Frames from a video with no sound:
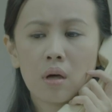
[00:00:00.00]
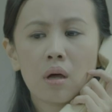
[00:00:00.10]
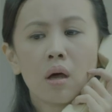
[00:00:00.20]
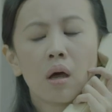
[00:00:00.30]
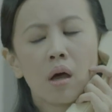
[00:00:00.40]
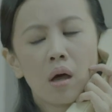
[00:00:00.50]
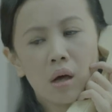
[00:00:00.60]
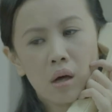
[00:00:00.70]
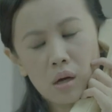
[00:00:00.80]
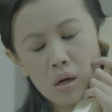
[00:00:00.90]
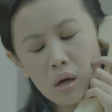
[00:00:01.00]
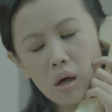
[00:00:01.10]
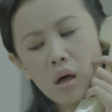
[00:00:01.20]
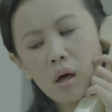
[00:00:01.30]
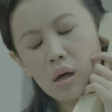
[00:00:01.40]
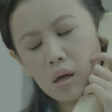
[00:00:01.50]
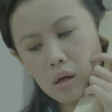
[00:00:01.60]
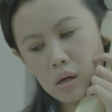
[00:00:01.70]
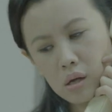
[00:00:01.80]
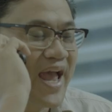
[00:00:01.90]
actually verify the information
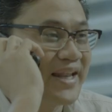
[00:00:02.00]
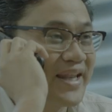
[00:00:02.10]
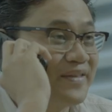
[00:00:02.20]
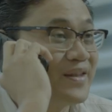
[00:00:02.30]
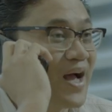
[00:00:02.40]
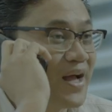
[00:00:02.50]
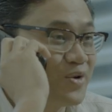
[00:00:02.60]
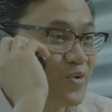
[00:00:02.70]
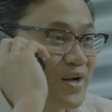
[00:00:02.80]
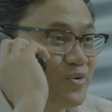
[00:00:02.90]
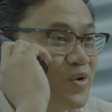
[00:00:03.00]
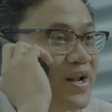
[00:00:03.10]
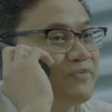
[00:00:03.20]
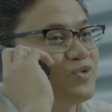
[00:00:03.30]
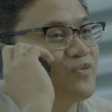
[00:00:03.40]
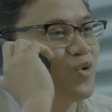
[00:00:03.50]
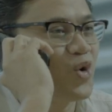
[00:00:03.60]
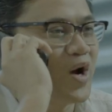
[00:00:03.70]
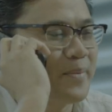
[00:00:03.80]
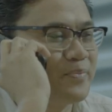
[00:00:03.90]
and then the other one will have to
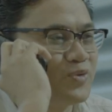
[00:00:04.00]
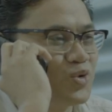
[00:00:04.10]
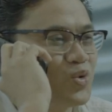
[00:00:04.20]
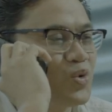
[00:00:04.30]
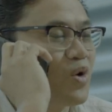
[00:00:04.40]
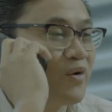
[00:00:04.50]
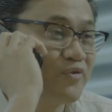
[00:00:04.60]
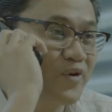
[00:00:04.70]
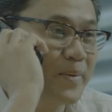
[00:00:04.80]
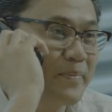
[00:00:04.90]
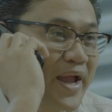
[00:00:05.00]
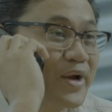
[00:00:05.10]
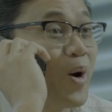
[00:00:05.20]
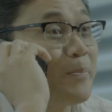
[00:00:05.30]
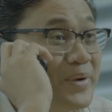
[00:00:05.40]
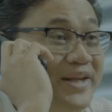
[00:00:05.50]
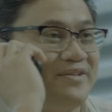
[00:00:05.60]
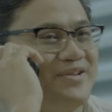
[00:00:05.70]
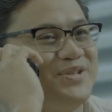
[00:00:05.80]
follow up to confirm and complete the